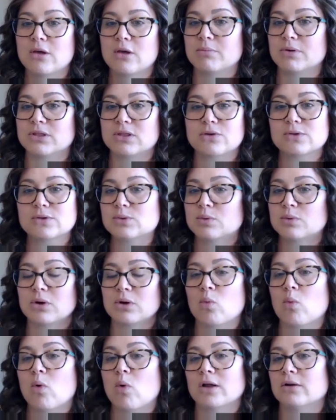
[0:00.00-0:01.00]
but those weren't
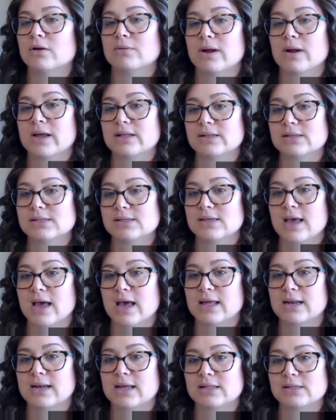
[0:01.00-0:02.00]
water rights
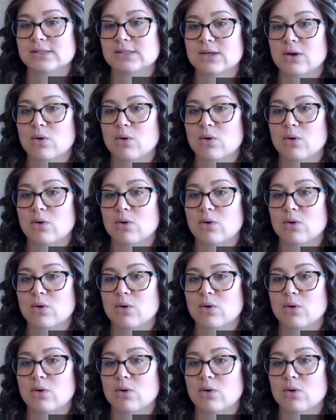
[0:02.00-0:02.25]
yet. And so